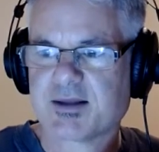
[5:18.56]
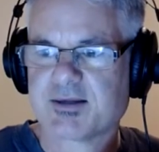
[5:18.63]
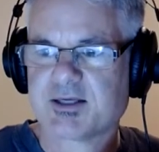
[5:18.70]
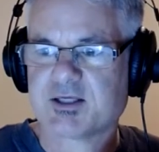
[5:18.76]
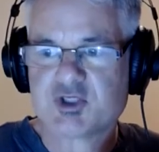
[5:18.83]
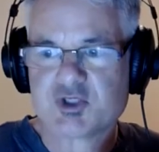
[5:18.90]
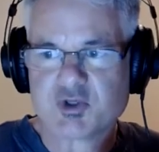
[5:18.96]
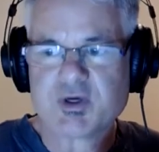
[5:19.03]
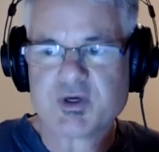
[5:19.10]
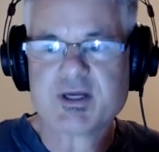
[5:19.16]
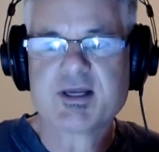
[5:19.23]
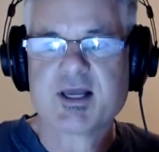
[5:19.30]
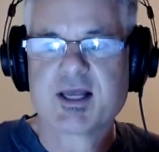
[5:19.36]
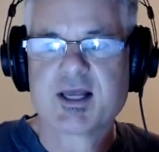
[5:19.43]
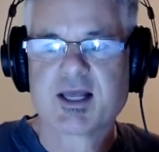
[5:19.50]
Enjoy.
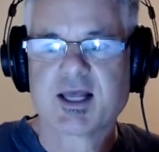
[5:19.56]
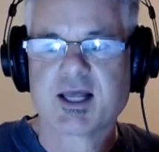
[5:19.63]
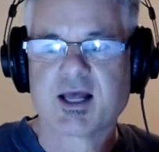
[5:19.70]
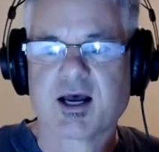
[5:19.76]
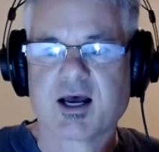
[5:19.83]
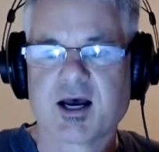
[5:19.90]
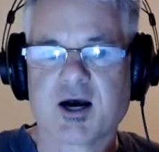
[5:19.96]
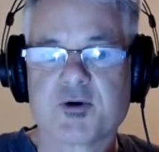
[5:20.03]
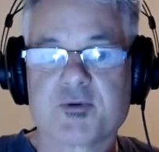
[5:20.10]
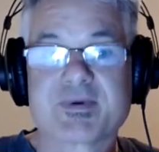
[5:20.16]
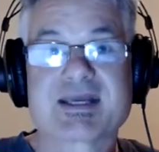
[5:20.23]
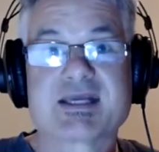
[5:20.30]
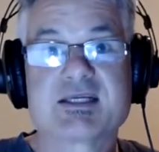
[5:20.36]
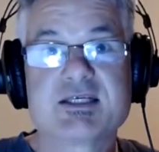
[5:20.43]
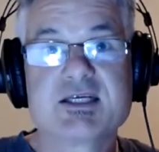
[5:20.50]
I'll be
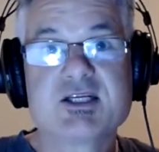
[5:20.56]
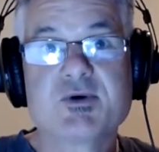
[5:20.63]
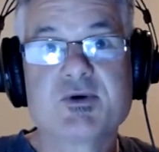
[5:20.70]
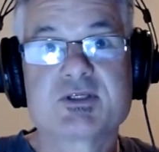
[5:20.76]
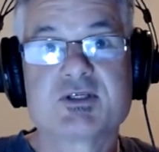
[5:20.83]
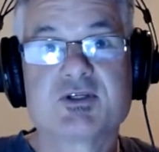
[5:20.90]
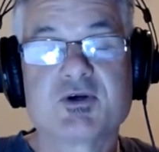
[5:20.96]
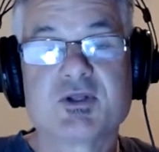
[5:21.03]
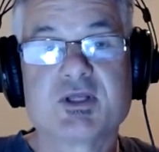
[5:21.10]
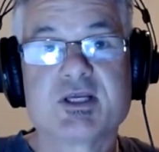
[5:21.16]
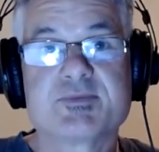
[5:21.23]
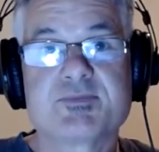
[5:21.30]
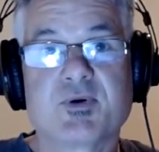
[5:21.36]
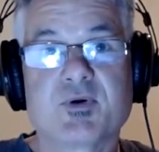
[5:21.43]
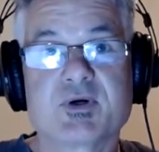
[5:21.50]
continuing to do
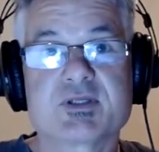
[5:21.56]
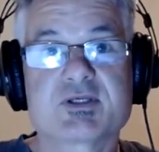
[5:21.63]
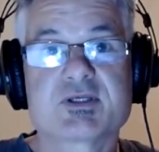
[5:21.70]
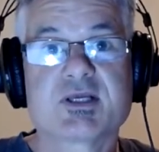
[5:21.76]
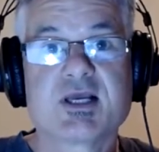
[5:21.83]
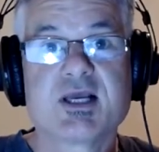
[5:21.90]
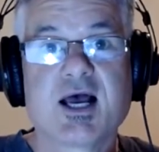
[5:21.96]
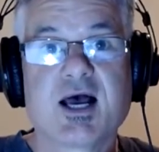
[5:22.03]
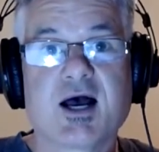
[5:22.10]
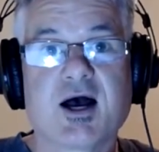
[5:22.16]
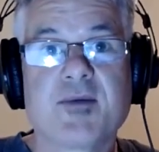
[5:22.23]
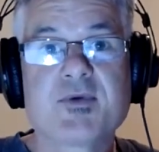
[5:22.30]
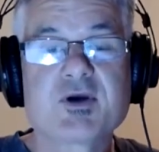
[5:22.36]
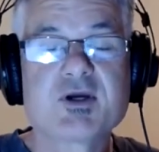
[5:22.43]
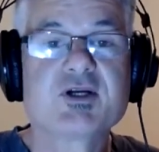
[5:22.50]
these points.
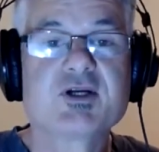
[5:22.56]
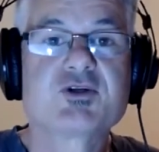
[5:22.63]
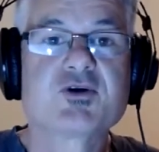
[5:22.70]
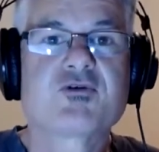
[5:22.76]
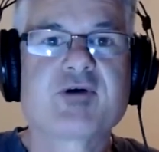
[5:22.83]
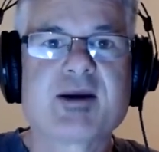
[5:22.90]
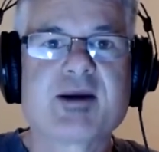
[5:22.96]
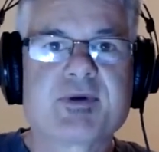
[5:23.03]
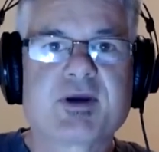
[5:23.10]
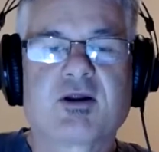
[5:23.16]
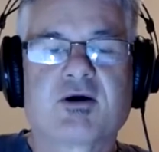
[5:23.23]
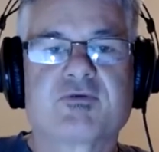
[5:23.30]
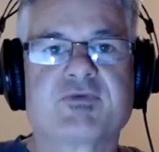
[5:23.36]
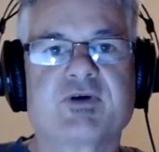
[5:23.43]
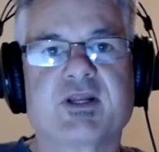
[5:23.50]
I'm not going to do great big
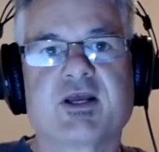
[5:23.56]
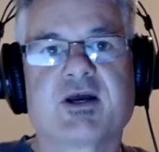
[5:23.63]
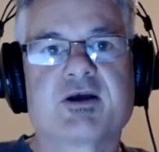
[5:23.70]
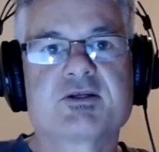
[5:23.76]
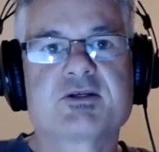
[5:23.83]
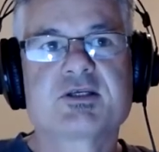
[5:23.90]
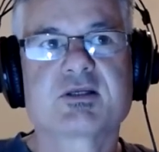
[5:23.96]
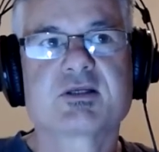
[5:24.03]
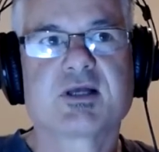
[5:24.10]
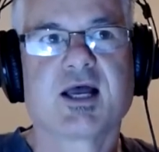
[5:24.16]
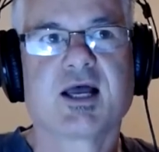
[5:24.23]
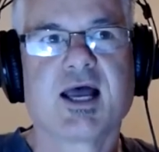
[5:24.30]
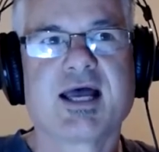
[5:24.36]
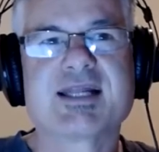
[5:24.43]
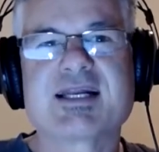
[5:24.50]
long videos
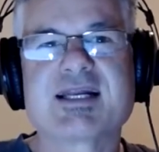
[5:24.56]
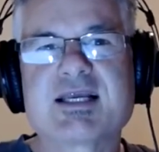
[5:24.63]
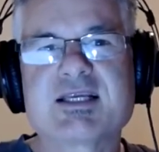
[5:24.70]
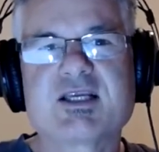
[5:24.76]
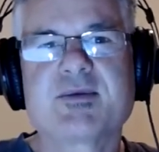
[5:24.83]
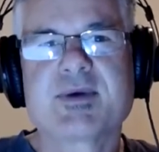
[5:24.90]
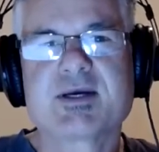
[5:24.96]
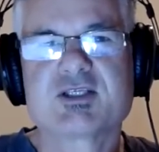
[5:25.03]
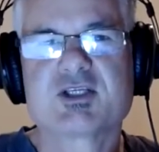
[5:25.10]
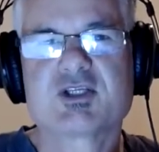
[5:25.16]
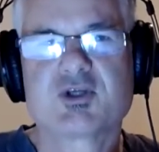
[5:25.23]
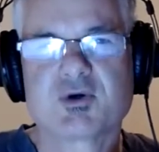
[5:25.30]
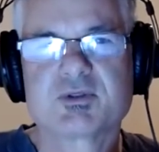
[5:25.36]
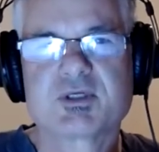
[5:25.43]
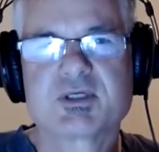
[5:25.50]
unless I'm actually
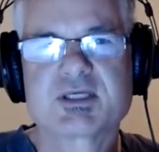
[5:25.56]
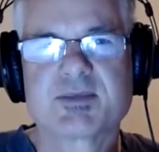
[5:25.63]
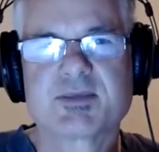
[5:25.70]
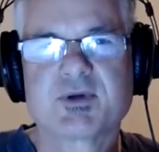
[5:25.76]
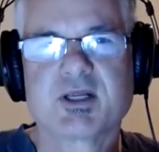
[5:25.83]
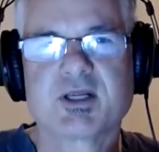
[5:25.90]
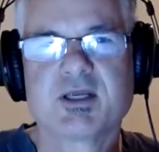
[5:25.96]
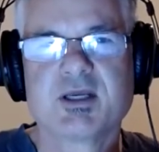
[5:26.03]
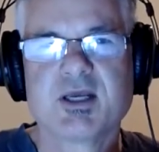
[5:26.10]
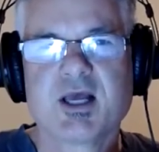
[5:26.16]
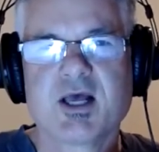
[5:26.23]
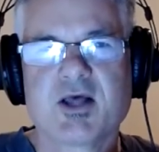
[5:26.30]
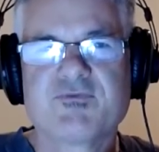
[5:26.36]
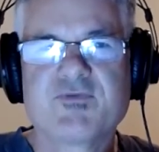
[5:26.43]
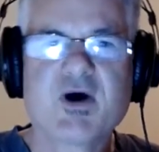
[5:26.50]
talking to somebody
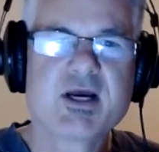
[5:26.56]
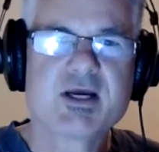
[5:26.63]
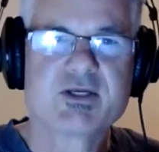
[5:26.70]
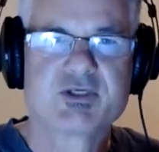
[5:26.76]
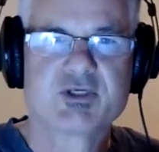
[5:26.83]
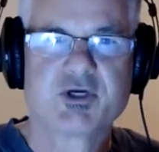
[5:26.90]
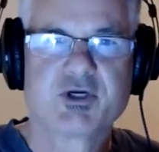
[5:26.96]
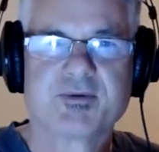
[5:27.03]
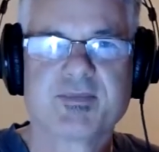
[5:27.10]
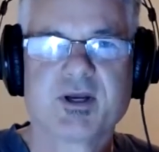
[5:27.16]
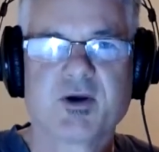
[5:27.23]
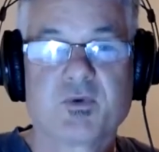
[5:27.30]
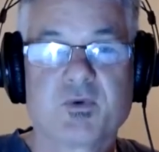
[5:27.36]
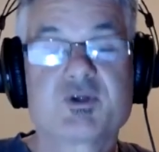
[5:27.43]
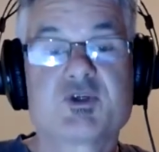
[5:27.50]
via Zoom,
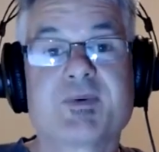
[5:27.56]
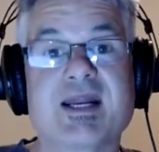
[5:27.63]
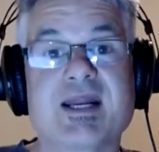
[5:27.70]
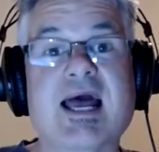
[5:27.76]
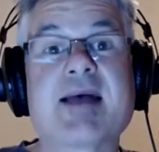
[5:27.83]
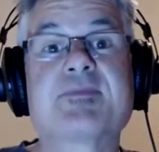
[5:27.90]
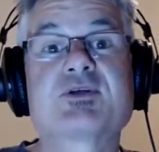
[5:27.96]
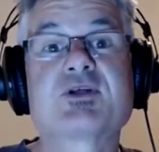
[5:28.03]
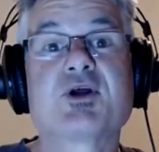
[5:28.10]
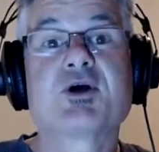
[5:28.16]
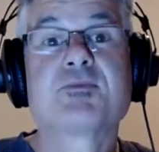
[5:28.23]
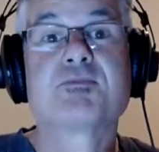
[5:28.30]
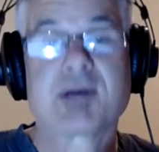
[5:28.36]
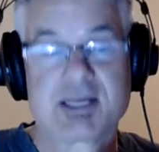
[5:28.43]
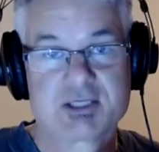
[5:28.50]
which will be an
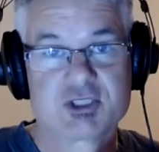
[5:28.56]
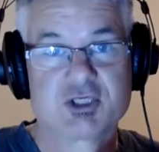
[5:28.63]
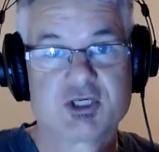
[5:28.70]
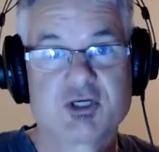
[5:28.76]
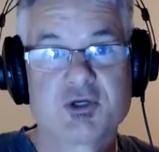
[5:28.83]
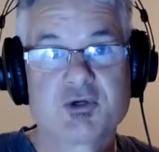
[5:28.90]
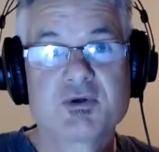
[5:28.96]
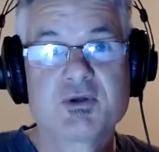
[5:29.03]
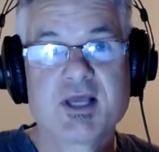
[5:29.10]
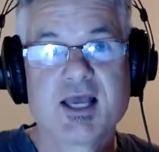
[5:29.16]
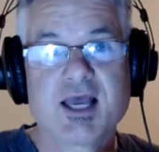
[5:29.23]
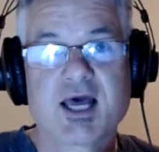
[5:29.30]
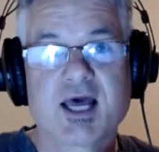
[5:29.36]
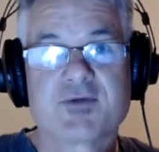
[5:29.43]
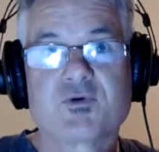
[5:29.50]
absolute pleasure to do.
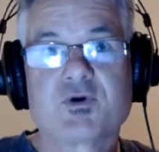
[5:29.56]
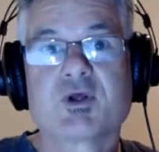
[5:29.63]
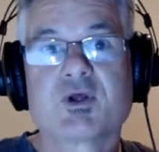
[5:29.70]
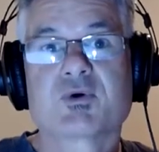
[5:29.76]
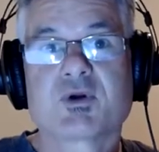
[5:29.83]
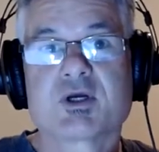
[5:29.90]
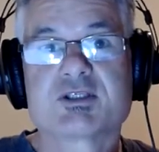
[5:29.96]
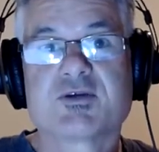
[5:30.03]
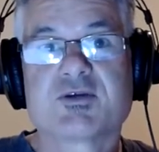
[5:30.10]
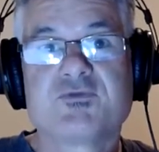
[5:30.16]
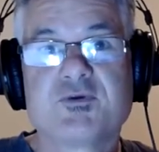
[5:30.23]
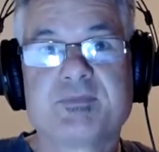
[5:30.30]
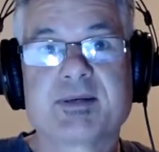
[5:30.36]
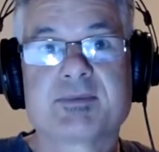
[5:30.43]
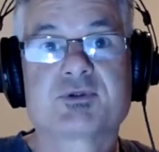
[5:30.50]
And I've already organized a
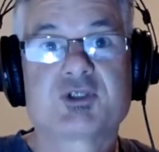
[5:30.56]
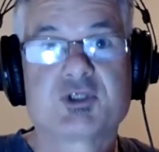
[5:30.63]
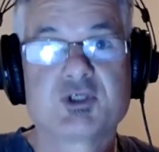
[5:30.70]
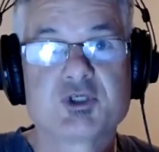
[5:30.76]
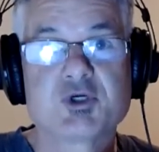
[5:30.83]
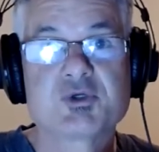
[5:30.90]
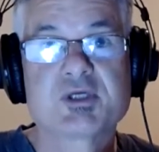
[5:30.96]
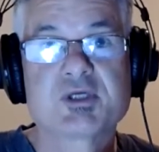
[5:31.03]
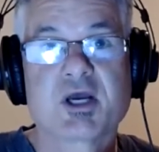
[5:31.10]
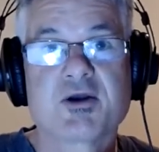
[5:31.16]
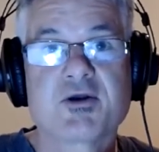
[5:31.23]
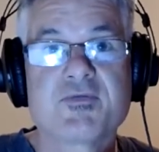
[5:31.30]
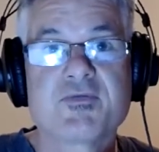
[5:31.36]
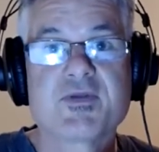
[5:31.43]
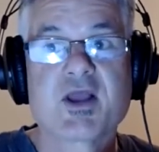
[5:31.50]
few people to do so
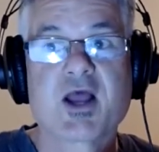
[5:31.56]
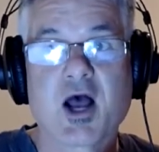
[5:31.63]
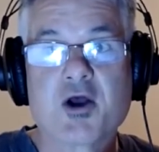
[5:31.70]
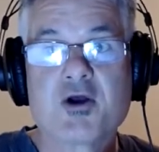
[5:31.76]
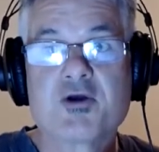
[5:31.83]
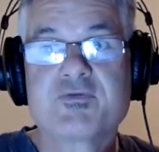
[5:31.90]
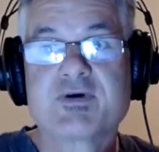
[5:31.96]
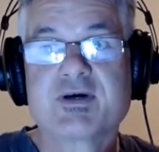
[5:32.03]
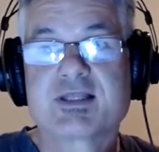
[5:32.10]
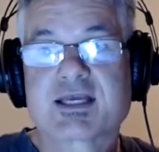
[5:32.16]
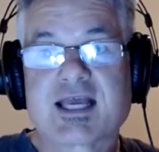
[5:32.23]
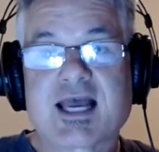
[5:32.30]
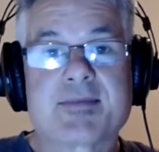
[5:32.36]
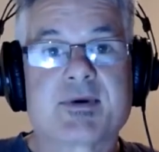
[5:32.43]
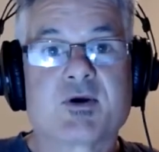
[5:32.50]
over the
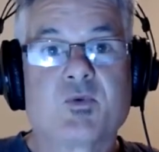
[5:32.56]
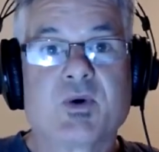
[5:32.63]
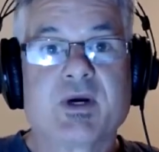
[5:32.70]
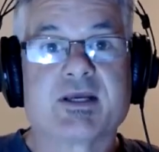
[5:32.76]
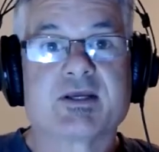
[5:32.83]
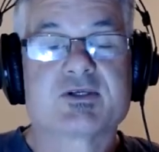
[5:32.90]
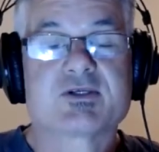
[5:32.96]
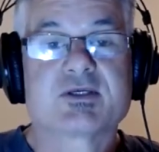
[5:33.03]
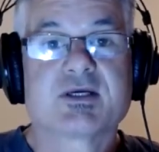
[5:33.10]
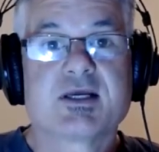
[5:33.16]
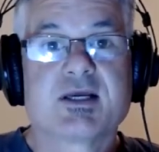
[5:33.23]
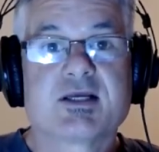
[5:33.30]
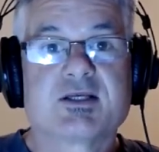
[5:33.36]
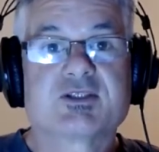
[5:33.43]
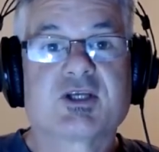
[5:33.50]
coming weeks.
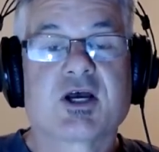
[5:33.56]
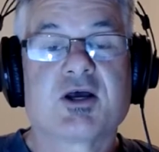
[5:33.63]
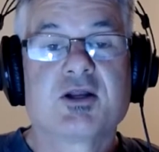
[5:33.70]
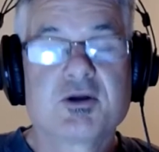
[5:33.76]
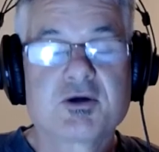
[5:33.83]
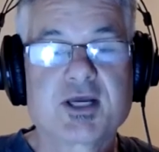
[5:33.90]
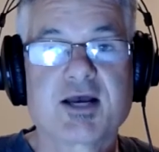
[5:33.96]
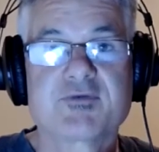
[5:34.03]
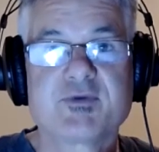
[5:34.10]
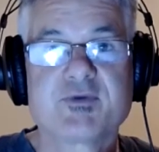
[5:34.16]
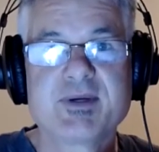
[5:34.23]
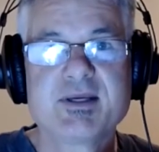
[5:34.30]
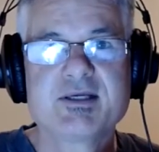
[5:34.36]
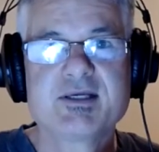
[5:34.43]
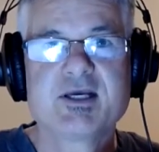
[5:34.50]
So look out for
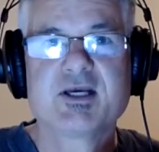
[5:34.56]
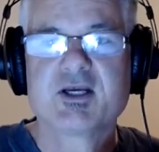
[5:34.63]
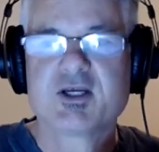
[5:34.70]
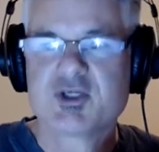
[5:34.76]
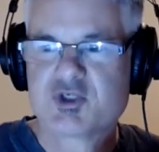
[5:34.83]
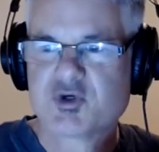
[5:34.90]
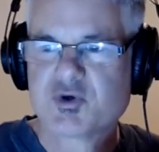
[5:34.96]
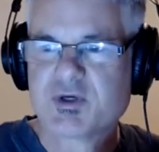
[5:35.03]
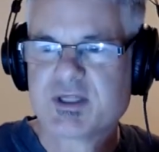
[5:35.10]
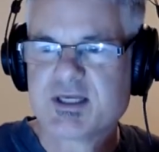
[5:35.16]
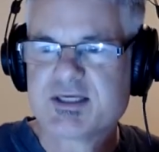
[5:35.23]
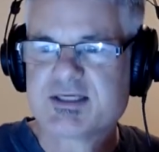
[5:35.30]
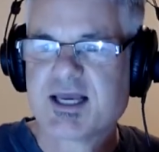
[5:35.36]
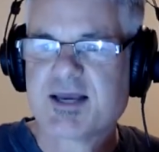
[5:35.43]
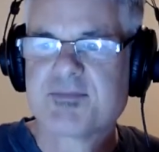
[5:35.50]
me. Enjoy
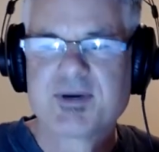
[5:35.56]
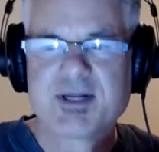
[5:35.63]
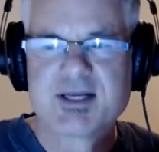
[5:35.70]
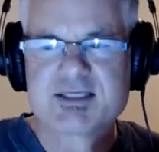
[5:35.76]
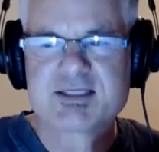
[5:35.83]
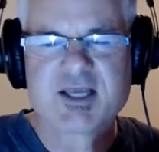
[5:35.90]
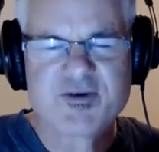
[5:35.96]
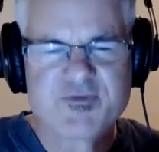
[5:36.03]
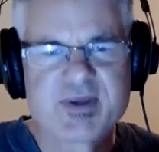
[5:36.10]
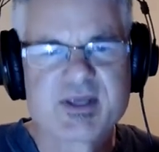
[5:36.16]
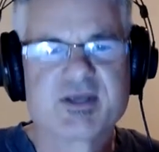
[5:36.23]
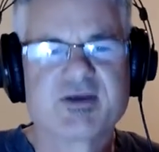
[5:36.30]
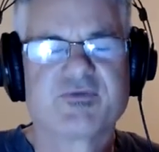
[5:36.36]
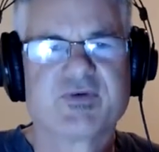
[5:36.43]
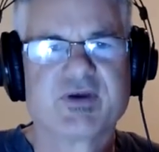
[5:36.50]
these. Please give me
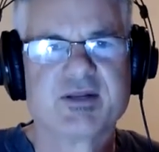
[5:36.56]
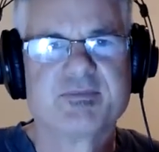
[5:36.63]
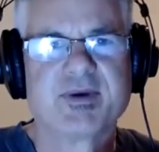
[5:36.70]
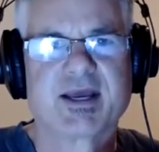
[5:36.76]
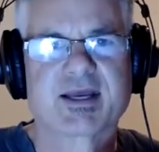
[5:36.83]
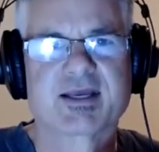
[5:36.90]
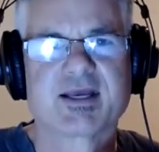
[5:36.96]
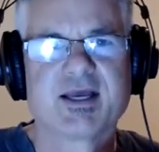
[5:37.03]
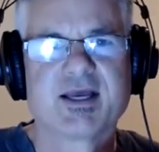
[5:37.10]
your feedback.